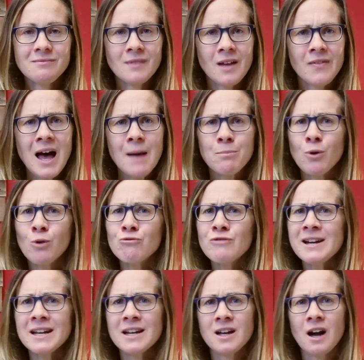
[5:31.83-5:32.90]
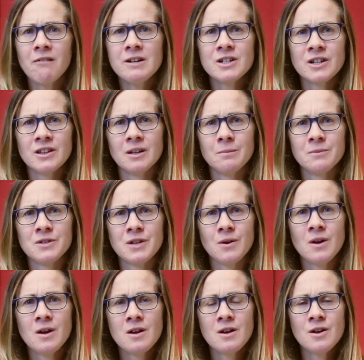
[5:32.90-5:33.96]
And there, Paul really encouraging them
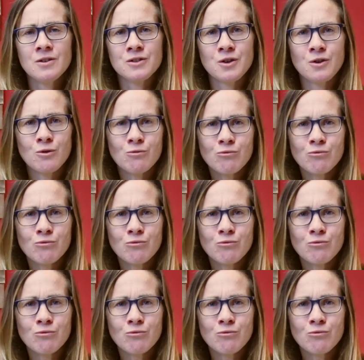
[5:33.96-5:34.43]
to